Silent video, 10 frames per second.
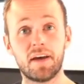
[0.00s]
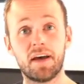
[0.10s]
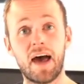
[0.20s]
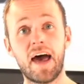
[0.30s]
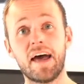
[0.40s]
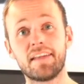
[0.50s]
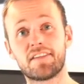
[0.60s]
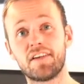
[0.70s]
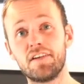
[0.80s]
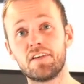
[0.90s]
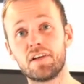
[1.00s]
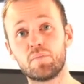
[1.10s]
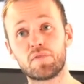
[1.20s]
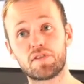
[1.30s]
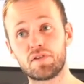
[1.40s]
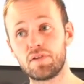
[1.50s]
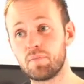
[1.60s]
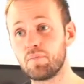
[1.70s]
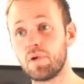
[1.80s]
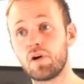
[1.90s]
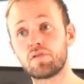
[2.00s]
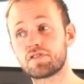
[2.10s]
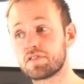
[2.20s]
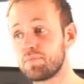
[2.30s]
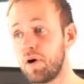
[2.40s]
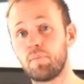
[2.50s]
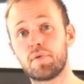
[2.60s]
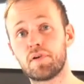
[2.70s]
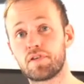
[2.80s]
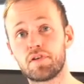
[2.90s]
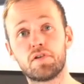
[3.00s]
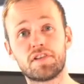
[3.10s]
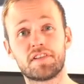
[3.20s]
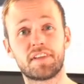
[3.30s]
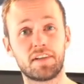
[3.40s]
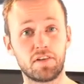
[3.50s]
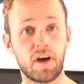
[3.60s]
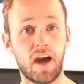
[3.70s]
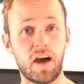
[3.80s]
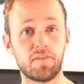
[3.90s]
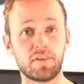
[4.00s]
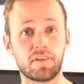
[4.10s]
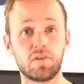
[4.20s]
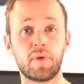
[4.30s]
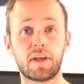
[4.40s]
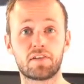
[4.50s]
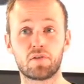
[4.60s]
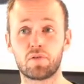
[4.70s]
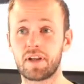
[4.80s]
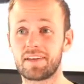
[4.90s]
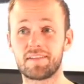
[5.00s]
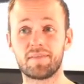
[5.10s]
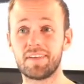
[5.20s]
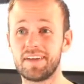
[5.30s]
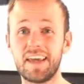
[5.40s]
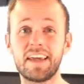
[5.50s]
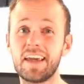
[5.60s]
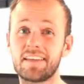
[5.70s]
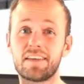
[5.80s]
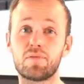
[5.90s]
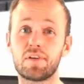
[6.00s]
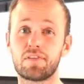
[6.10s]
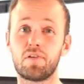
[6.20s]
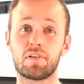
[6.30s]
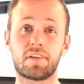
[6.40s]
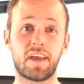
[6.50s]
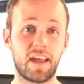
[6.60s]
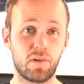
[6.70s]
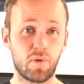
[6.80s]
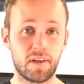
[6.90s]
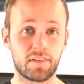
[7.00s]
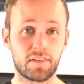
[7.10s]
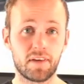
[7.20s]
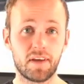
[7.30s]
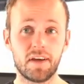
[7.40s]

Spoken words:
Add synonyms to the most popular searches that you have to make sure that they get the result anyways.